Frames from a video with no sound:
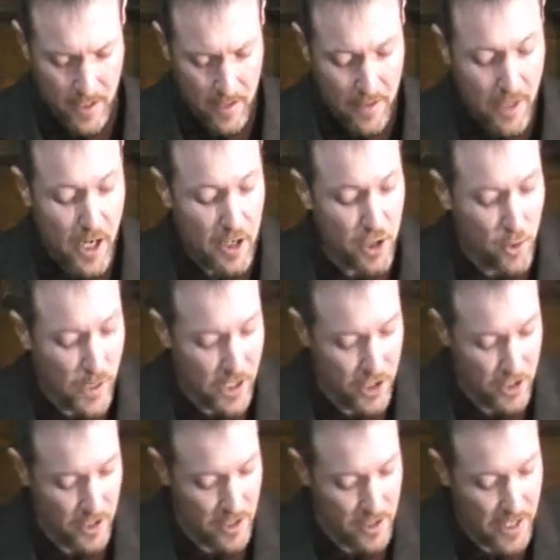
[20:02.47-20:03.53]
Their
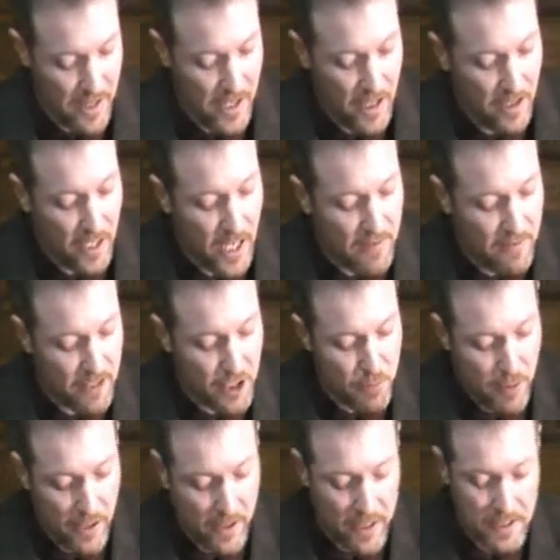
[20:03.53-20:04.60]
questions and their life
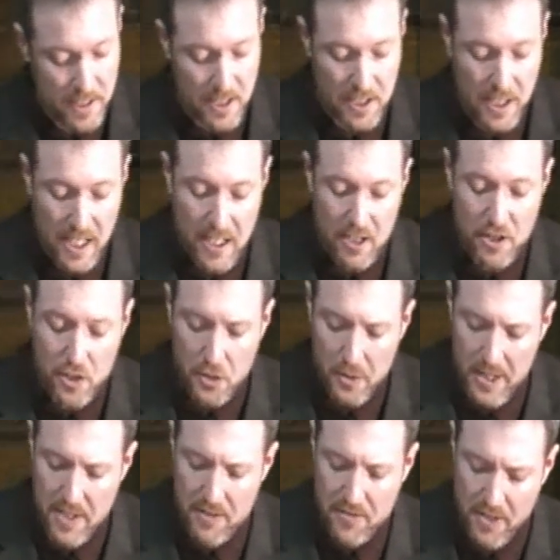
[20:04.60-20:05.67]
experiences needed to
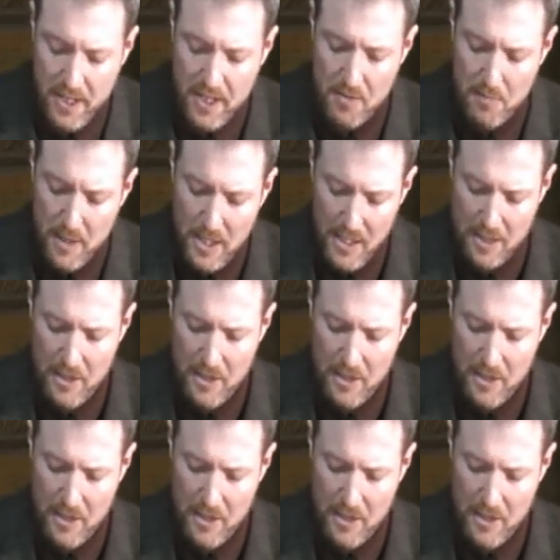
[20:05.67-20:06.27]
live in me,